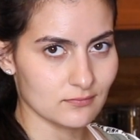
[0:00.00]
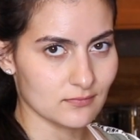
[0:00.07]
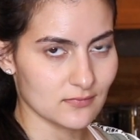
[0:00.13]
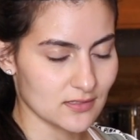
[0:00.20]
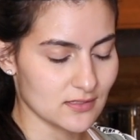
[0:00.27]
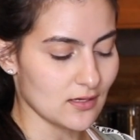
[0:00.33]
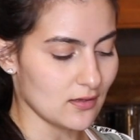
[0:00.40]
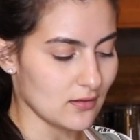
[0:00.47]

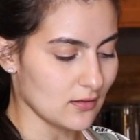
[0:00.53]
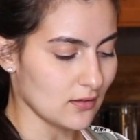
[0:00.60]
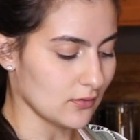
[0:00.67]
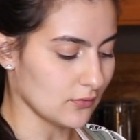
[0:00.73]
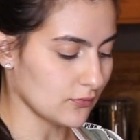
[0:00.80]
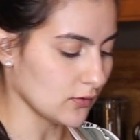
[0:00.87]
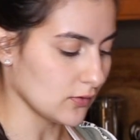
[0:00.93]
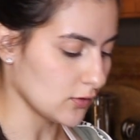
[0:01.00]
sit in there
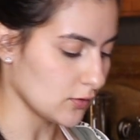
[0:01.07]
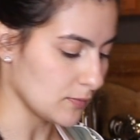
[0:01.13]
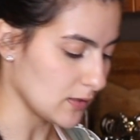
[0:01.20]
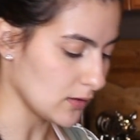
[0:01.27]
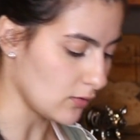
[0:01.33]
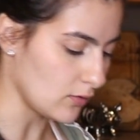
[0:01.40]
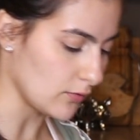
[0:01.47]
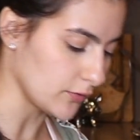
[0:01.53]
for a little
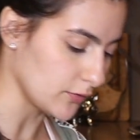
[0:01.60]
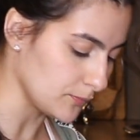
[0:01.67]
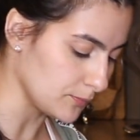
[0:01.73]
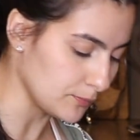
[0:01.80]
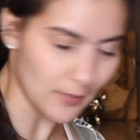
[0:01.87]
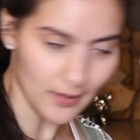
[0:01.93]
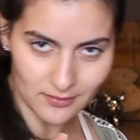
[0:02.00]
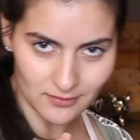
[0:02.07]
bit longer,
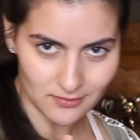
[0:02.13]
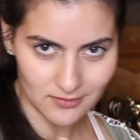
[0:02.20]
but